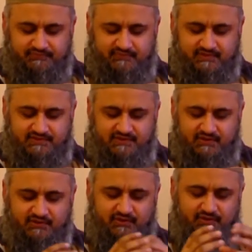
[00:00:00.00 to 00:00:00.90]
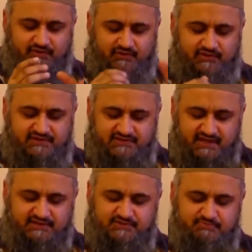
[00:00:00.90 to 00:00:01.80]
So the, the
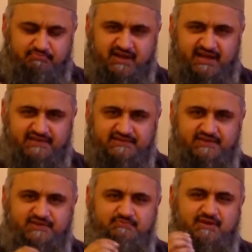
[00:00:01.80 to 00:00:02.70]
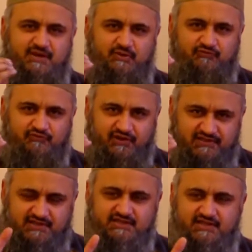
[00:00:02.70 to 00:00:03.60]
Sun's mass is being
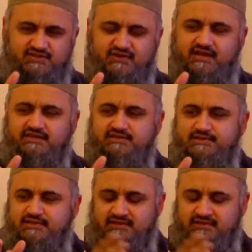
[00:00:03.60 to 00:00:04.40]
converted into energy.